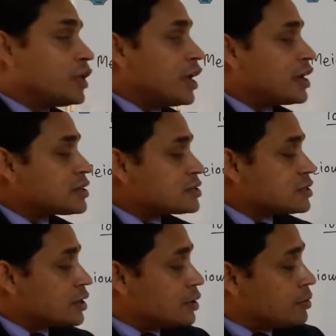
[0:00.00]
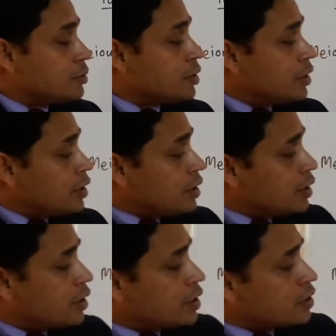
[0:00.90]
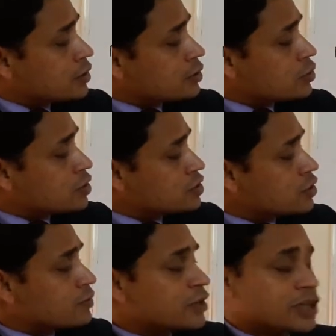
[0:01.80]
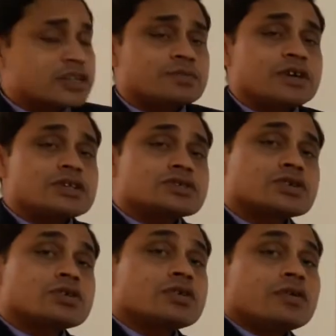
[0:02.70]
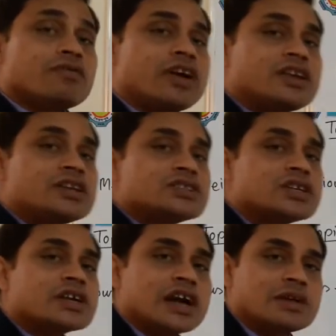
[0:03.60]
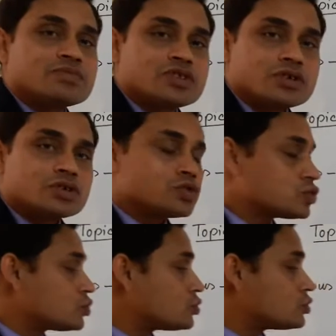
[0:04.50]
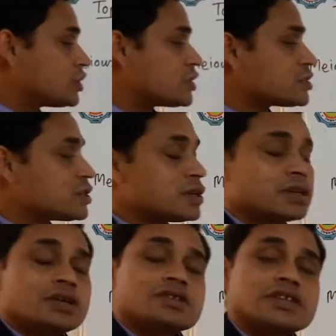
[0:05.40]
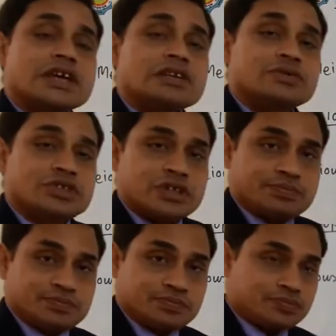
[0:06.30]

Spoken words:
as here crossing over takes place, so variation comes through this cell division,